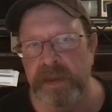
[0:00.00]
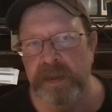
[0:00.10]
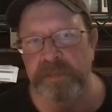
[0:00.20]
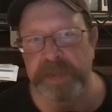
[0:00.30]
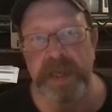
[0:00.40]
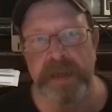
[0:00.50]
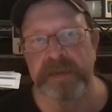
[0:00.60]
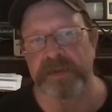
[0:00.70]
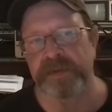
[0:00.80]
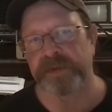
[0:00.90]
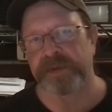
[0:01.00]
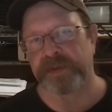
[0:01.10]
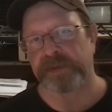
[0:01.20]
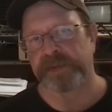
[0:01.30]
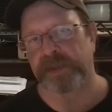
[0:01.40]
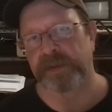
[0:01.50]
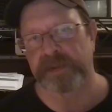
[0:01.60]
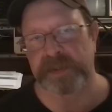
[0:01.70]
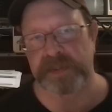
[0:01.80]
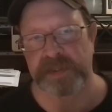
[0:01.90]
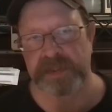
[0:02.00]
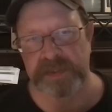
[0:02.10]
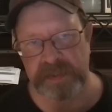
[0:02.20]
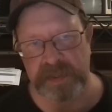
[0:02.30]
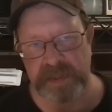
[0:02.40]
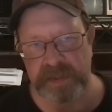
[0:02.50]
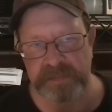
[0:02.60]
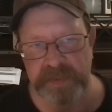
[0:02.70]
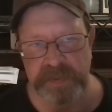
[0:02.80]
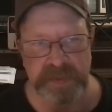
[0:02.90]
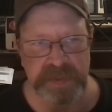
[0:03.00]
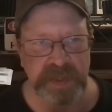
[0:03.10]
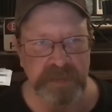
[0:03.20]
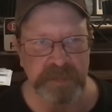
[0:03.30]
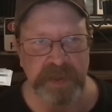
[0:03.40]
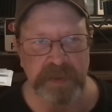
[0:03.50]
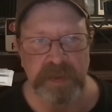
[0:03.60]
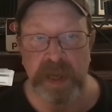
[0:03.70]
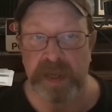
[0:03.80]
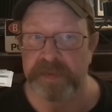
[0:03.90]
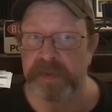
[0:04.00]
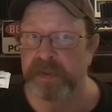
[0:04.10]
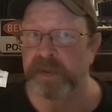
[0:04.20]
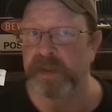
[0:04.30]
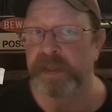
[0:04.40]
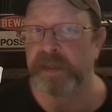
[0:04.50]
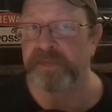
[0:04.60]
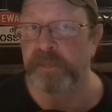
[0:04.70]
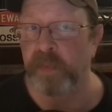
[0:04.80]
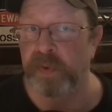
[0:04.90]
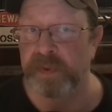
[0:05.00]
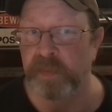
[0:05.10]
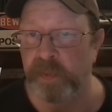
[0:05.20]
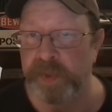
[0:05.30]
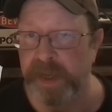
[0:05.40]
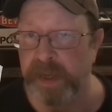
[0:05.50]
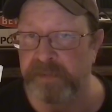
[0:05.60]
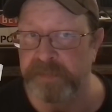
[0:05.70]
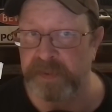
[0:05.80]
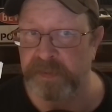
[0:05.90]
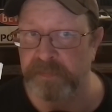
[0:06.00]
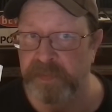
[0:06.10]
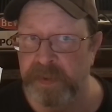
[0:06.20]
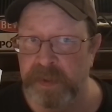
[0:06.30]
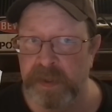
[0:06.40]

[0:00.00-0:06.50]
But yeah, you could use Earth's nuclear stockpile. I think you're going to need even more than what we have, though,